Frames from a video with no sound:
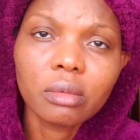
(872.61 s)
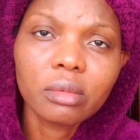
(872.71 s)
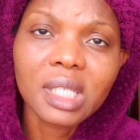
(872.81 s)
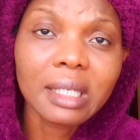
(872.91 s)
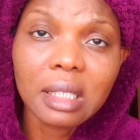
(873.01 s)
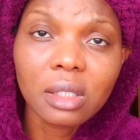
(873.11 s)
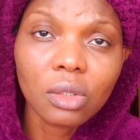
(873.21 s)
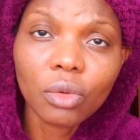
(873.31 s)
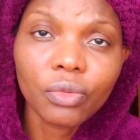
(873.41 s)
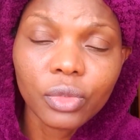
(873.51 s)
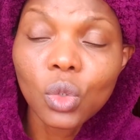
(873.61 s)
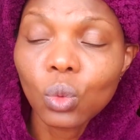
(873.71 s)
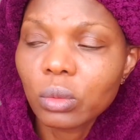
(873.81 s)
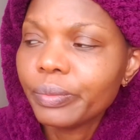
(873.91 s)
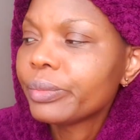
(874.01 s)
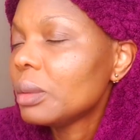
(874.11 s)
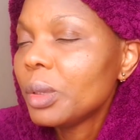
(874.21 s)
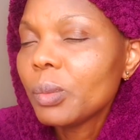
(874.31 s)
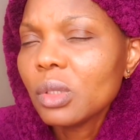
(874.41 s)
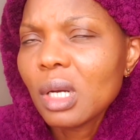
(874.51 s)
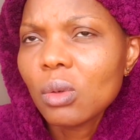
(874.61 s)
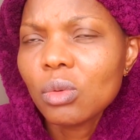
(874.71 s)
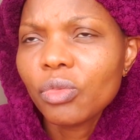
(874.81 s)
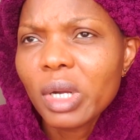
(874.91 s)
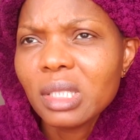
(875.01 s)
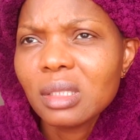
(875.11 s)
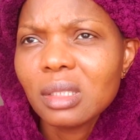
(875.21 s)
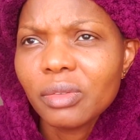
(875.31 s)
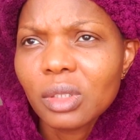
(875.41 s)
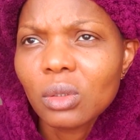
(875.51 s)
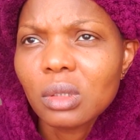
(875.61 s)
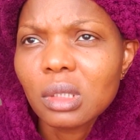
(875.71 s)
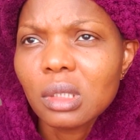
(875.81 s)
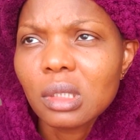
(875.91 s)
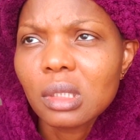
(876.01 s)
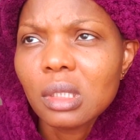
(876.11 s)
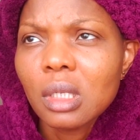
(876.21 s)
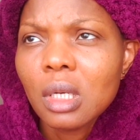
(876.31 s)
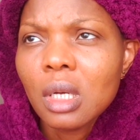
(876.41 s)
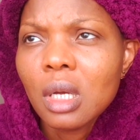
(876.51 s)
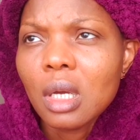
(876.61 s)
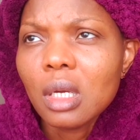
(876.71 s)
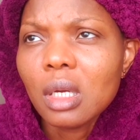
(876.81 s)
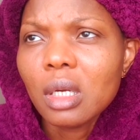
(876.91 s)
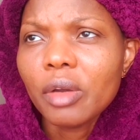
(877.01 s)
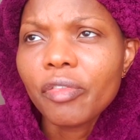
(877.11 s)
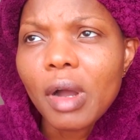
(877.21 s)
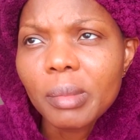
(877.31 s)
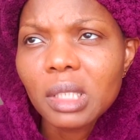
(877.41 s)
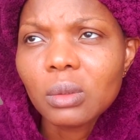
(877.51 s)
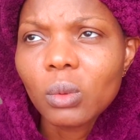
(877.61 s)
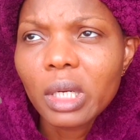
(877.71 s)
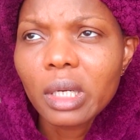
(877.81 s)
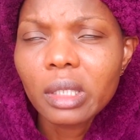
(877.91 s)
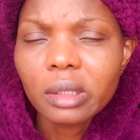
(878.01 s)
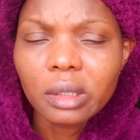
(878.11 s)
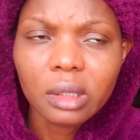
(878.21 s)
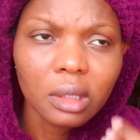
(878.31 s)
10 days of school. The people that will find it difficult is a family where,